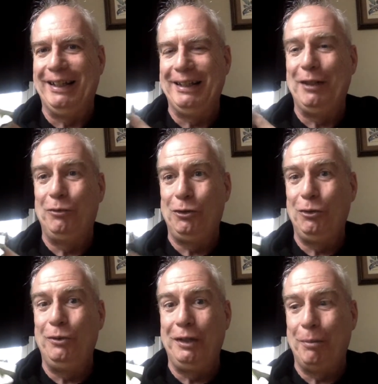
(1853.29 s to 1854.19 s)
It gives
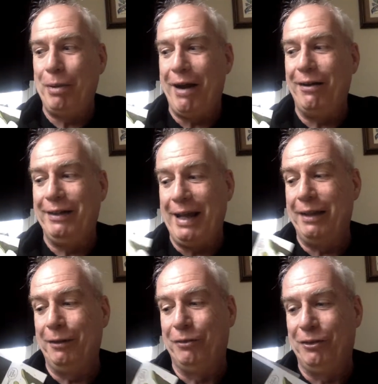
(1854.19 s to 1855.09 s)
you the apparent death of the